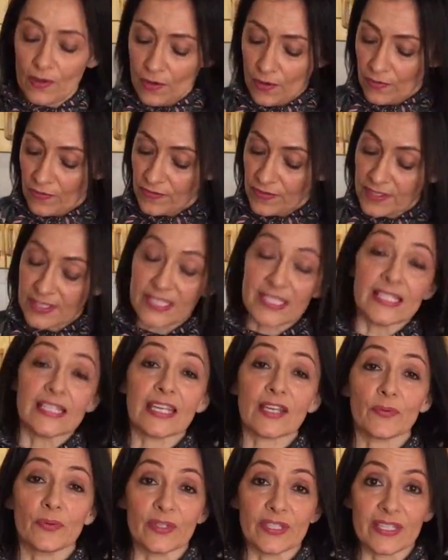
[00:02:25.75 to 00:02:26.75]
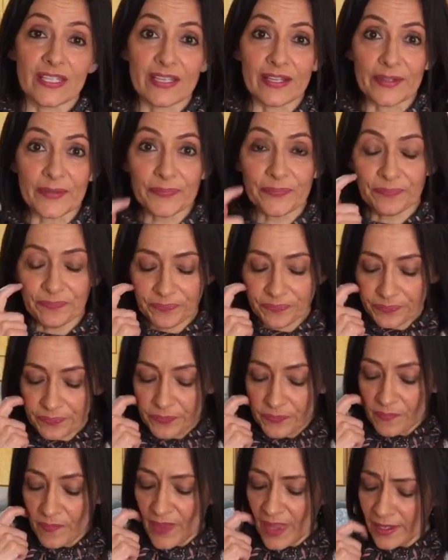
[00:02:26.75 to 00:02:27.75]
of this liquid here.
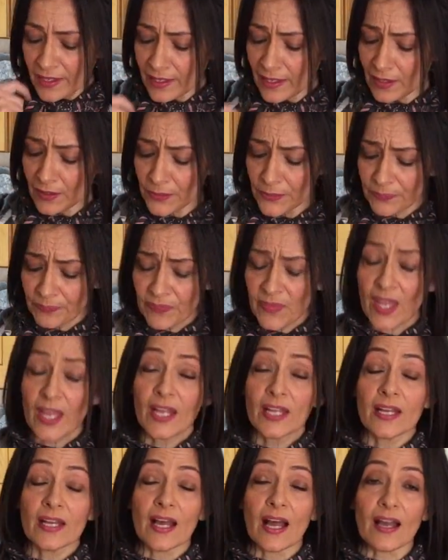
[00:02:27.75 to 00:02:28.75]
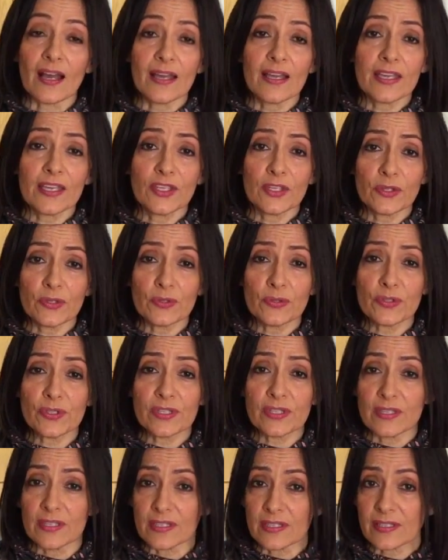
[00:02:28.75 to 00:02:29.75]
Now, I use
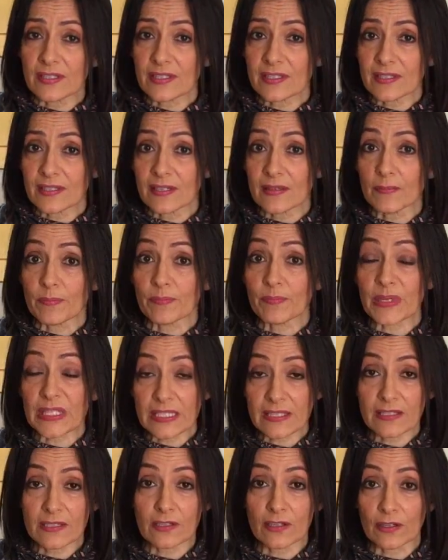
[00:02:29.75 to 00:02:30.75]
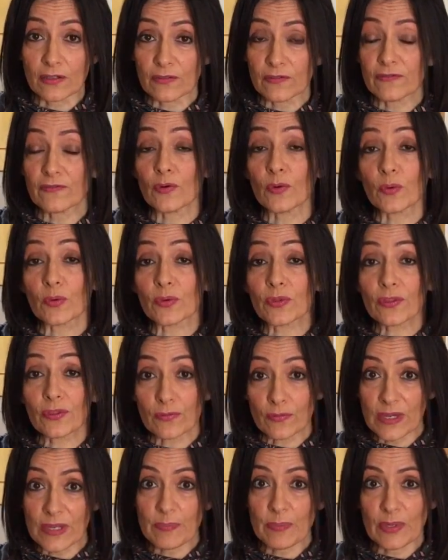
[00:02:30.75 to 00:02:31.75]
this pizza dough for
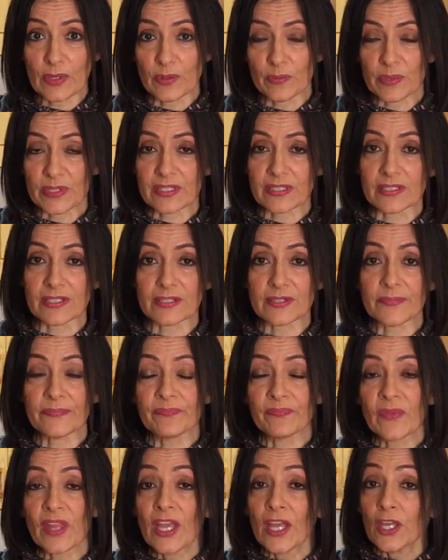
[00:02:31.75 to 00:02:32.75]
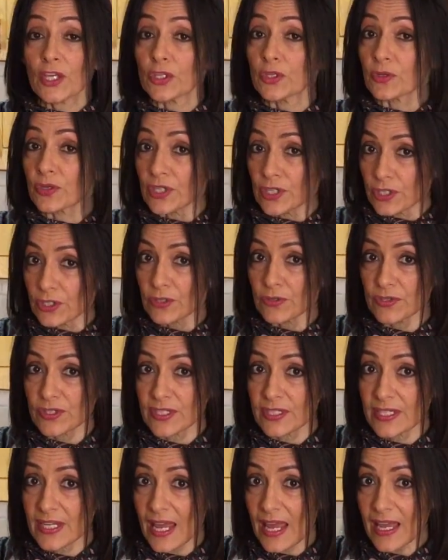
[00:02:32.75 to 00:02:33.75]
3 purposes. You can use
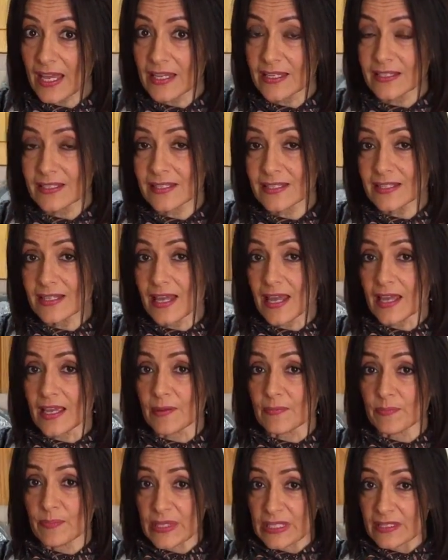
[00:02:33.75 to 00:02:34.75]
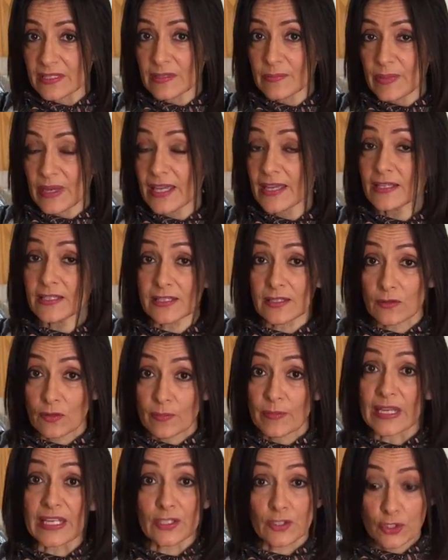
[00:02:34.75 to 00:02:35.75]
it as a pizza base. It will
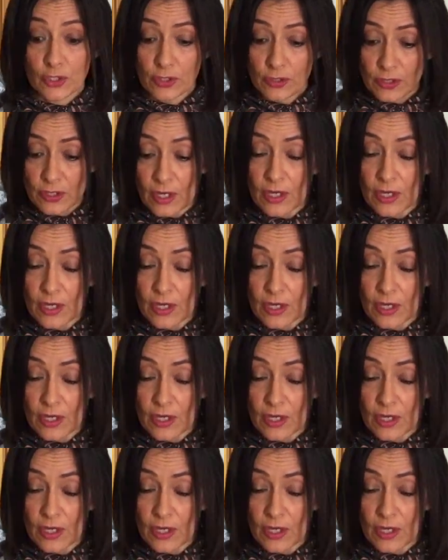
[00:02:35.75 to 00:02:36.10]
make 2